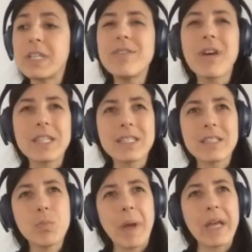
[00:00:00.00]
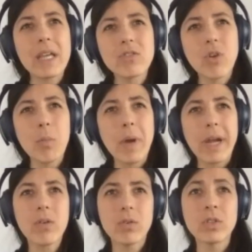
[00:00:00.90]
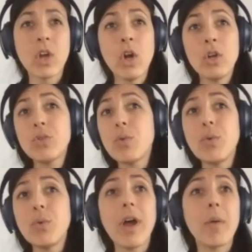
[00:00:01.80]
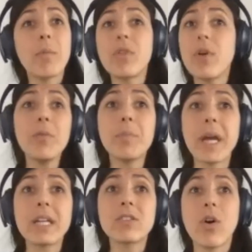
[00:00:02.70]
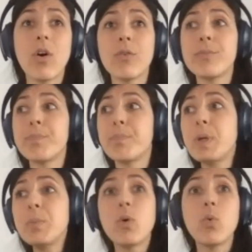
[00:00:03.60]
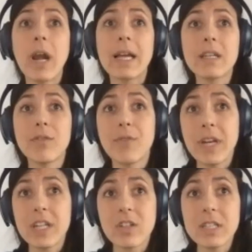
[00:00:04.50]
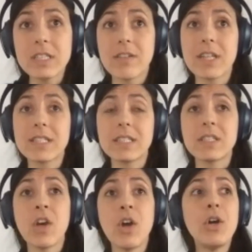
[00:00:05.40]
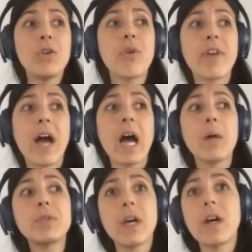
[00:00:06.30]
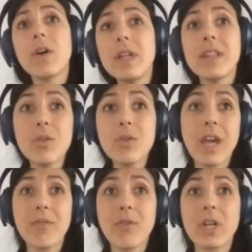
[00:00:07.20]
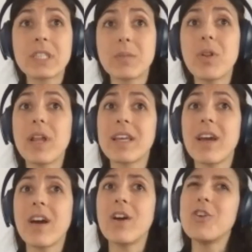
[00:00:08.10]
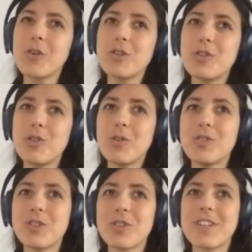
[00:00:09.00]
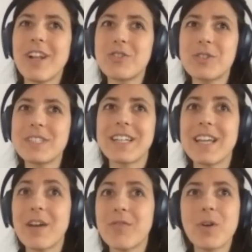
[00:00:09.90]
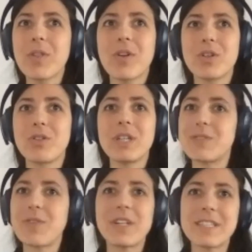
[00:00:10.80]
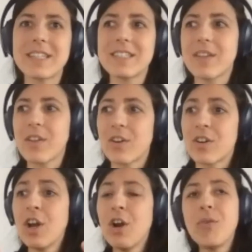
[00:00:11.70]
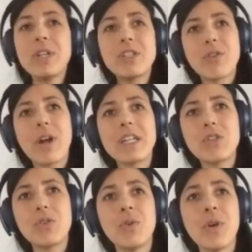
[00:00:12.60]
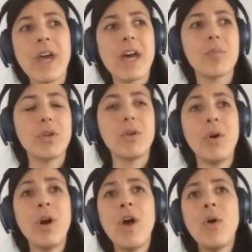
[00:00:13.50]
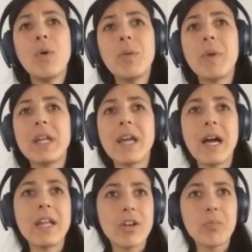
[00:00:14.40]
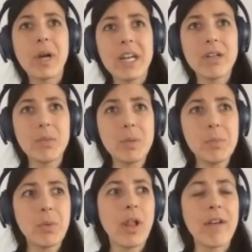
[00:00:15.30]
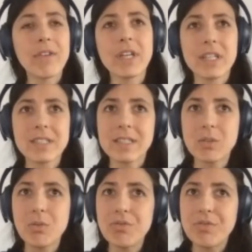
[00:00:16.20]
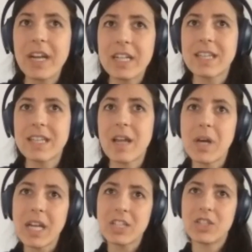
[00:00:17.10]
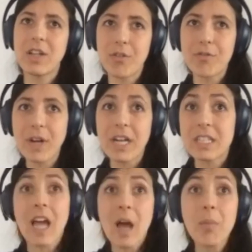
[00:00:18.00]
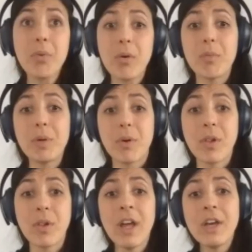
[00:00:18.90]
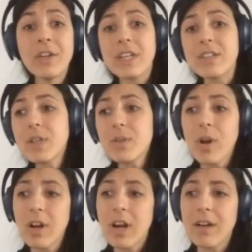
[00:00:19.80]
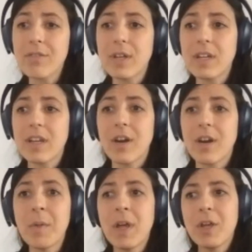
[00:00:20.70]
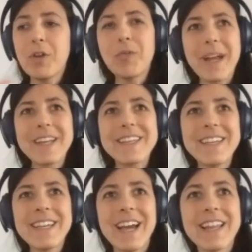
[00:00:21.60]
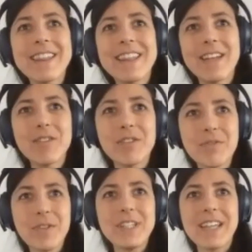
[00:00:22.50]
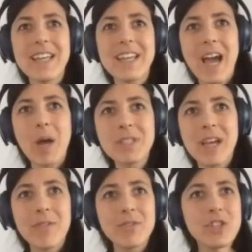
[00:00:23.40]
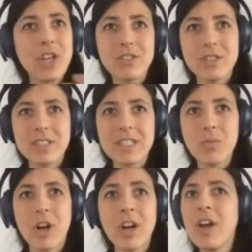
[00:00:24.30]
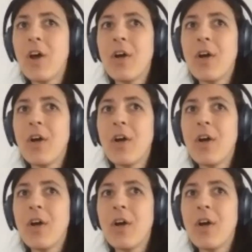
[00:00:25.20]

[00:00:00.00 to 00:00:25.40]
give access to bankings or microloans to the unbanked or people who are lacking financial literacies. You have apps in the UK, for example, like Your Juno, who just launched recently. I think what they're doing is fantastic. They are really trying to help, you know, women and non-binary people having access to finance and managing their finance, and poor people. So that's really where I think, you know, banking and then fintech apps have changed the scene, where